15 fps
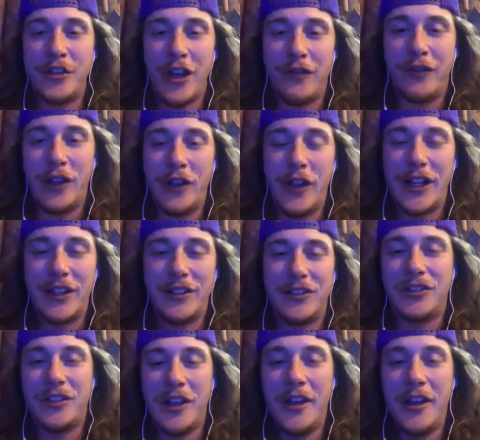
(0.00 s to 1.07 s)
I feel like
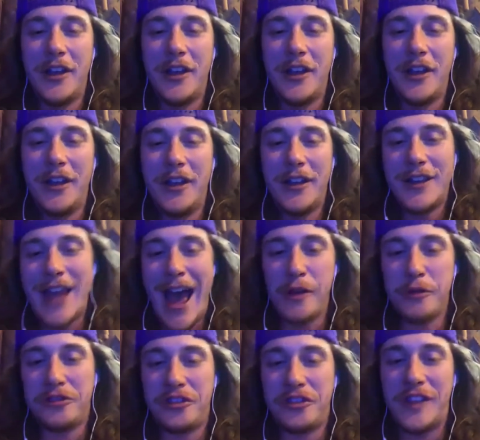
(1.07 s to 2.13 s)
it's now
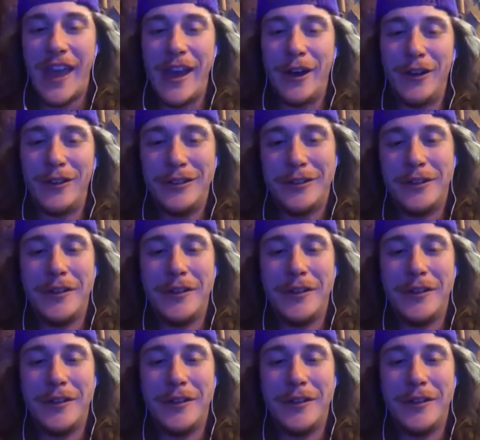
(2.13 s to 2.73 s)
stale,